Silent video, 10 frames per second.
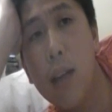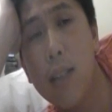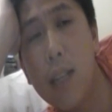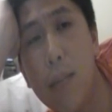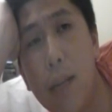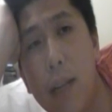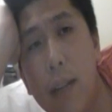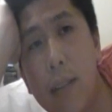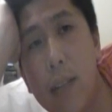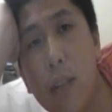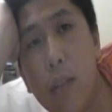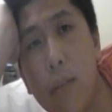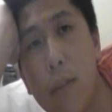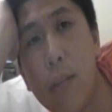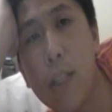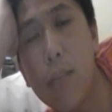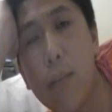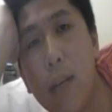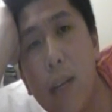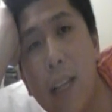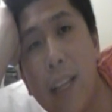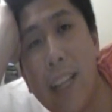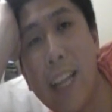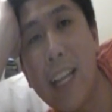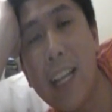Sleep patterns are normally measured by an